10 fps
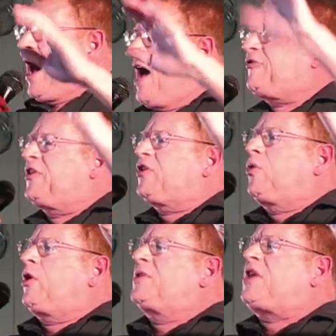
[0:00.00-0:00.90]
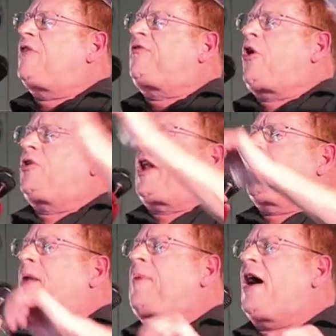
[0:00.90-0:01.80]
After the quilt was unfolded, I
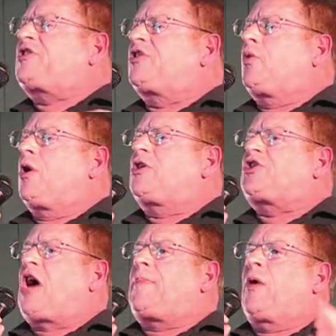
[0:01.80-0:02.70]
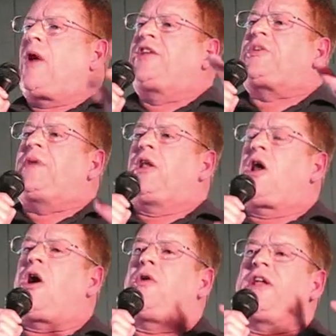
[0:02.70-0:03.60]
went back to the workshop. I wanted to be
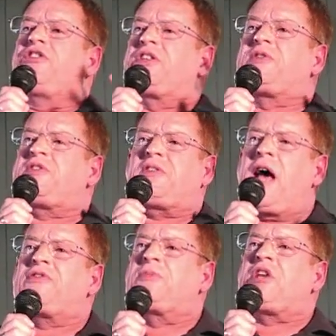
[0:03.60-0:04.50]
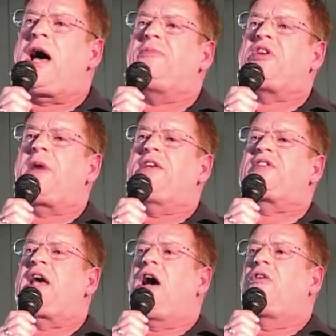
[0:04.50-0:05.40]
alone and just have some time to
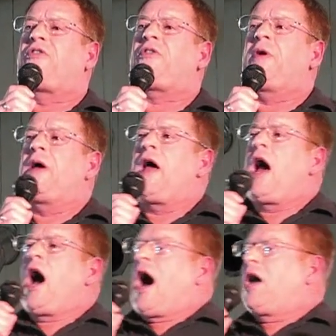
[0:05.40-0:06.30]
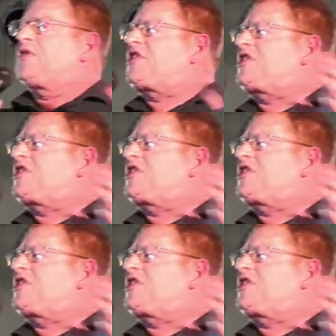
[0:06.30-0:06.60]
myself. I was